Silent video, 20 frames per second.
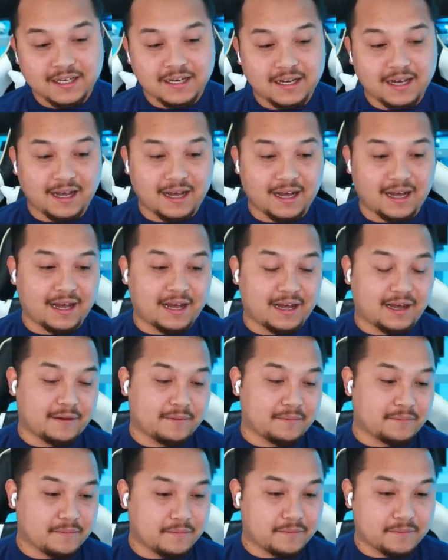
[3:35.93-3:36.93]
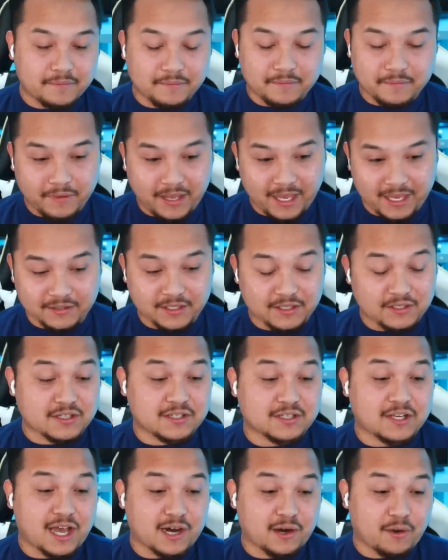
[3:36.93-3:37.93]
Um, and they just
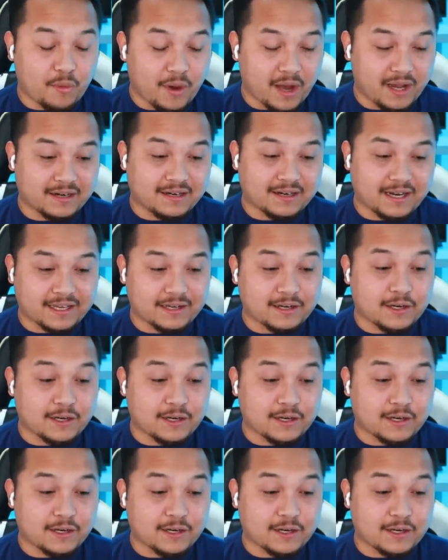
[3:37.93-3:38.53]
kind of wanted like